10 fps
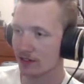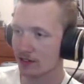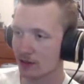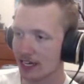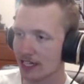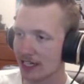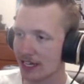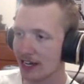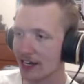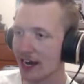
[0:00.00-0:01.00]
So I
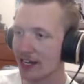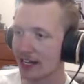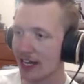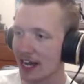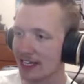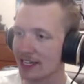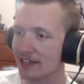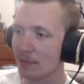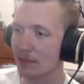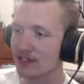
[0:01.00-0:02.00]
get it. I
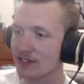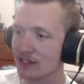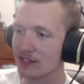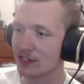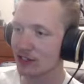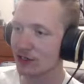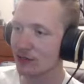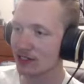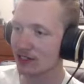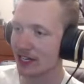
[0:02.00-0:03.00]
get the business, dude,
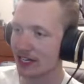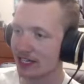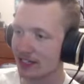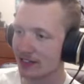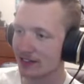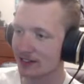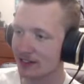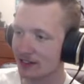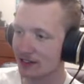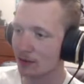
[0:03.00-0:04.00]
but, like,
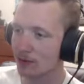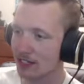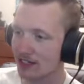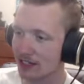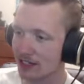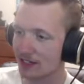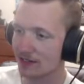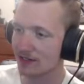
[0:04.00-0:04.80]
nobody's gonna...